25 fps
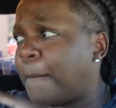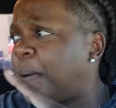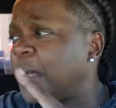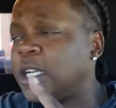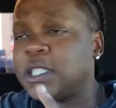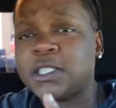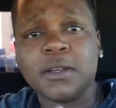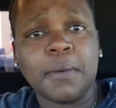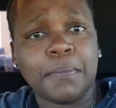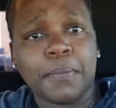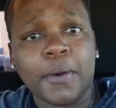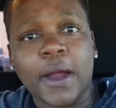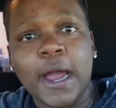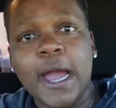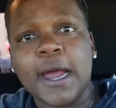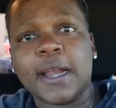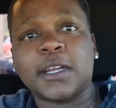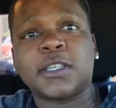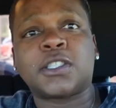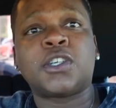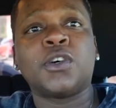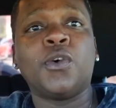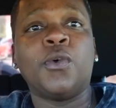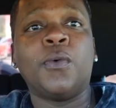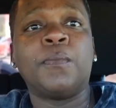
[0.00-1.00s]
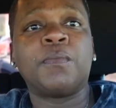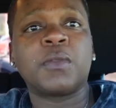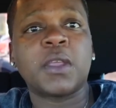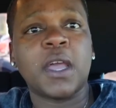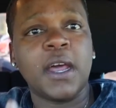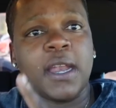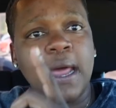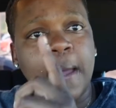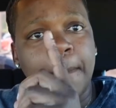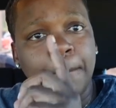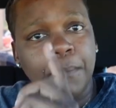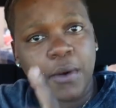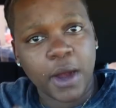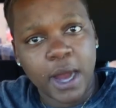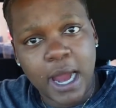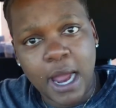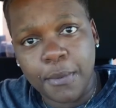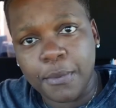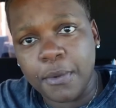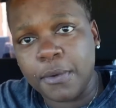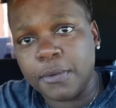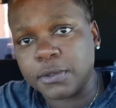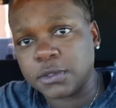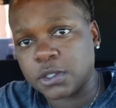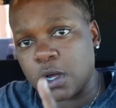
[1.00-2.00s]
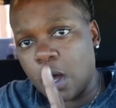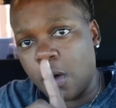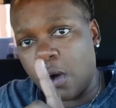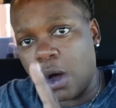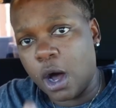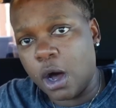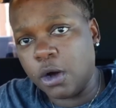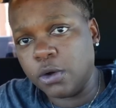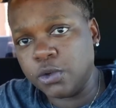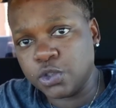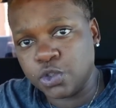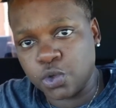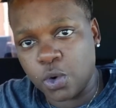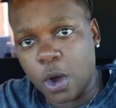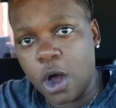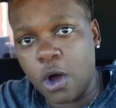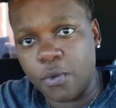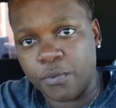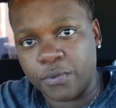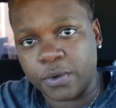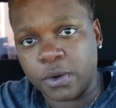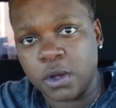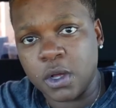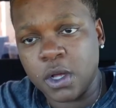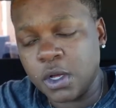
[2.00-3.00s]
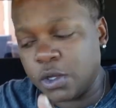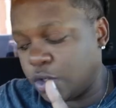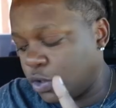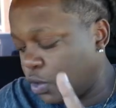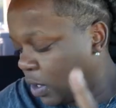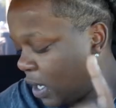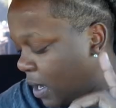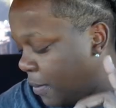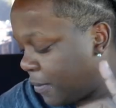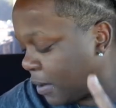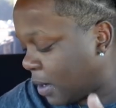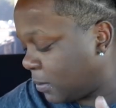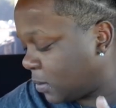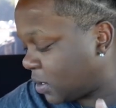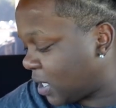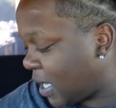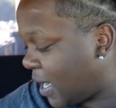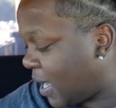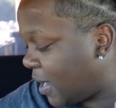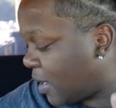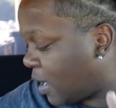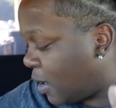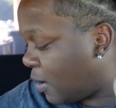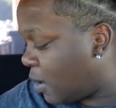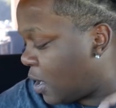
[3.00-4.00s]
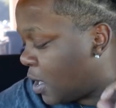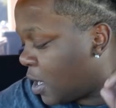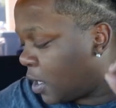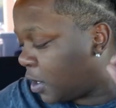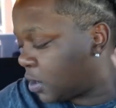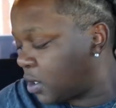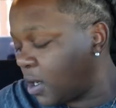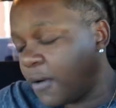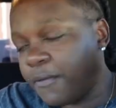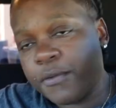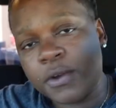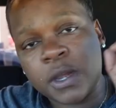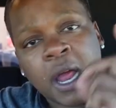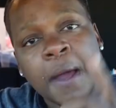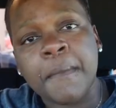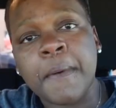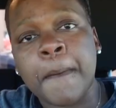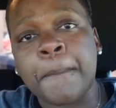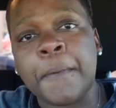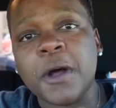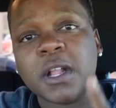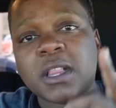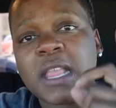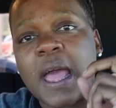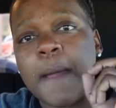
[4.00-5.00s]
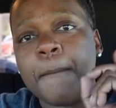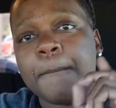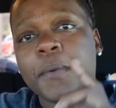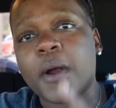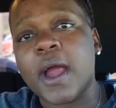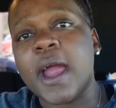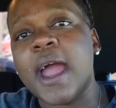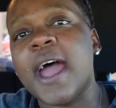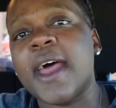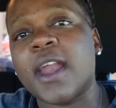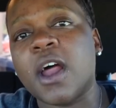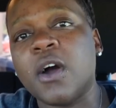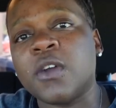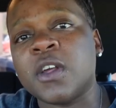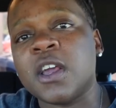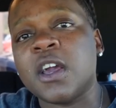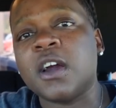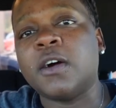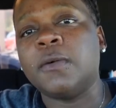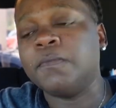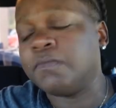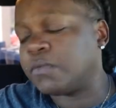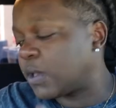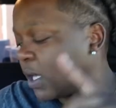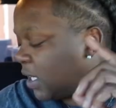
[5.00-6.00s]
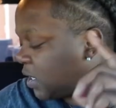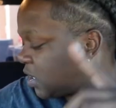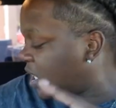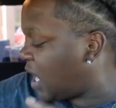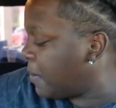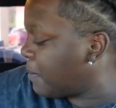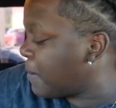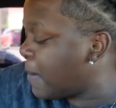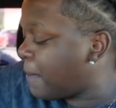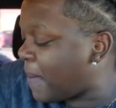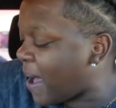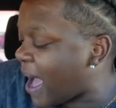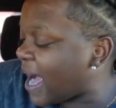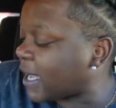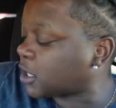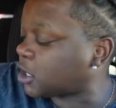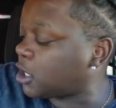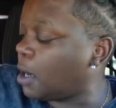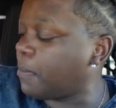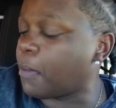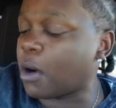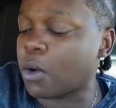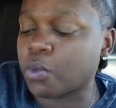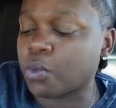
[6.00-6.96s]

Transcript: piece of bread or two, and that bread was gonna hold you over. You get what I'm saying, though? So for them to put that bread on him, it took me back to my